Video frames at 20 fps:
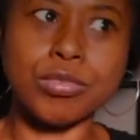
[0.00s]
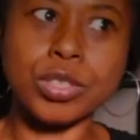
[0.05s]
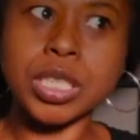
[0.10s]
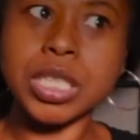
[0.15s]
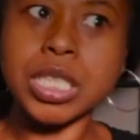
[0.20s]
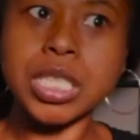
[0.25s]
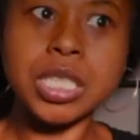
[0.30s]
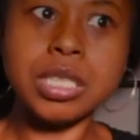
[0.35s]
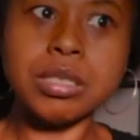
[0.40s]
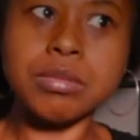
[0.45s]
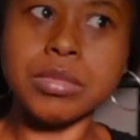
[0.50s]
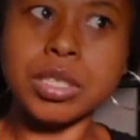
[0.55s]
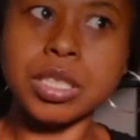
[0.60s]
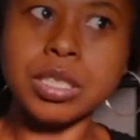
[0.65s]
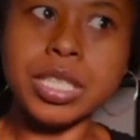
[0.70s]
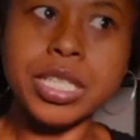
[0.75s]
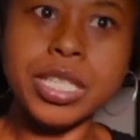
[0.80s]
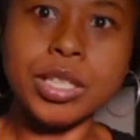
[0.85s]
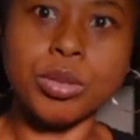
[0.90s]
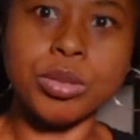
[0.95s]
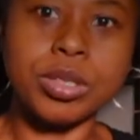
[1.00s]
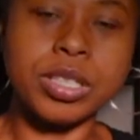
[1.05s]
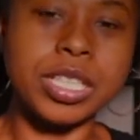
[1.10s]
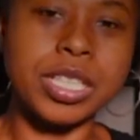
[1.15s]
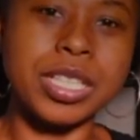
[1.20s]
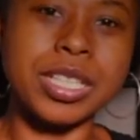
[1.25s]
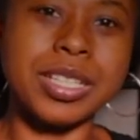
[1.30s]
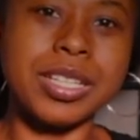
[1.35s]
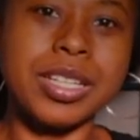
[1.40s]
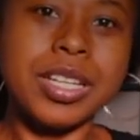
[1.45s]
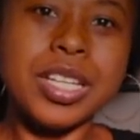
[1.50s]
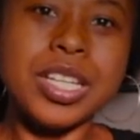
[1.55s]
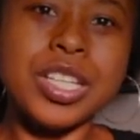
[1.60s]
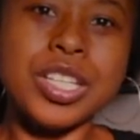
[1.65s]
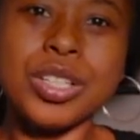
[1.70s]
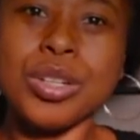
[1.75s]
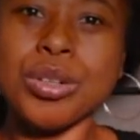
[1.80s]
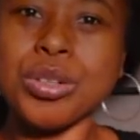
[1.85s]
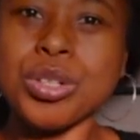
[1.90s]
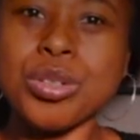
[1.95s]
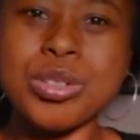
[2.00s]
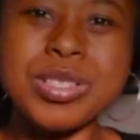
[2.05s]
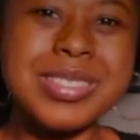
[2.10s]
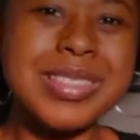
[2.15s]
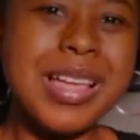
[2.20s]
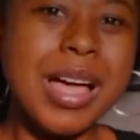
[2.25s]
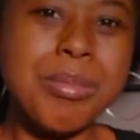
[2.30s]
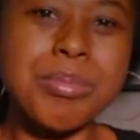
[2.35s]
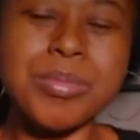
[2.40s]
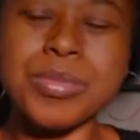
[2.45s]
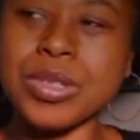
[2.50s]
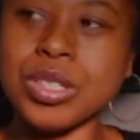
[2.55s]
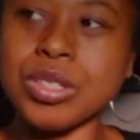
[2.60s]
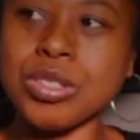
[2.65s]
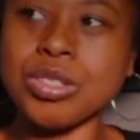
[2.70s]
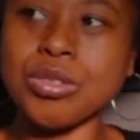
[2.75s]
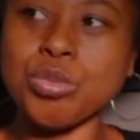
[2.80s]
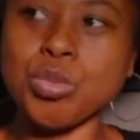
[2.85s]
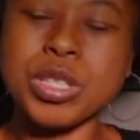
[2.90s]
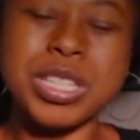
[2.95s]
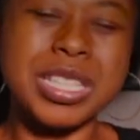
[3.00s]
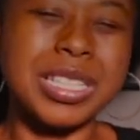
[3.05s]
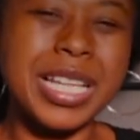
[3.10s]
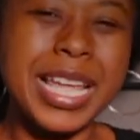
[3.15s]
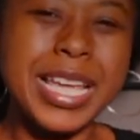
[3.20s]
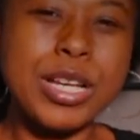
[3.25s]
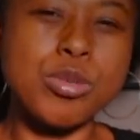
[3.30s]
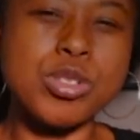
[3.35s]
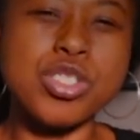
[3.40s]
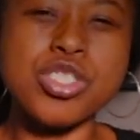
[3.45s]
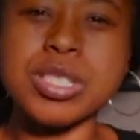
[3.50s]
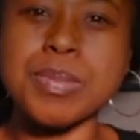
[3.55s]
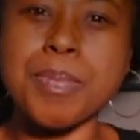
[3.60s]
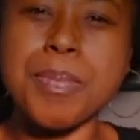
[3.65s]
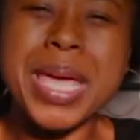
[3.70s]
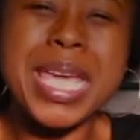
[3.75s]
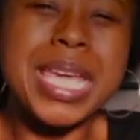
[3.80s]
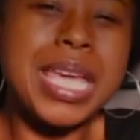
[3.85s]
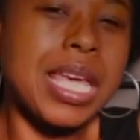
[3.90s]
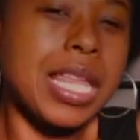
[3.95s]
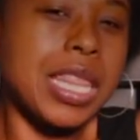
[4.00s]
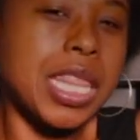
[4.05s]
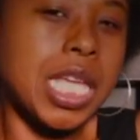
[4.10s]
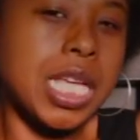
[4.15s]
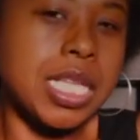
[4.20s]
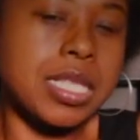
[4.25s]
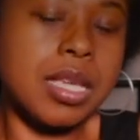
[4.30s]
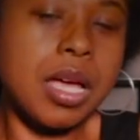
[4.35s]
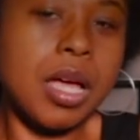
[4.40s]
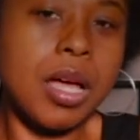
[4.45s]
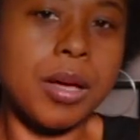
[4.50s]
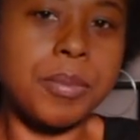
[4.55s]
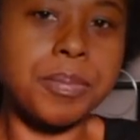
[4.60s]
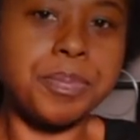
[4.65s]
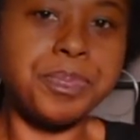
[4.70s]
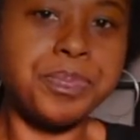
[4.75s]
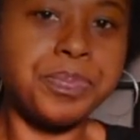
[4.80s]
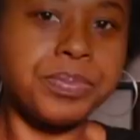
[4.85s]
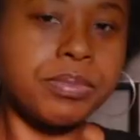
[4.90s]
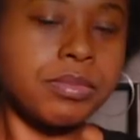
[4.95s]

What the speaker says: really a Leo thing. You know, you'll stop with the language, just making things up,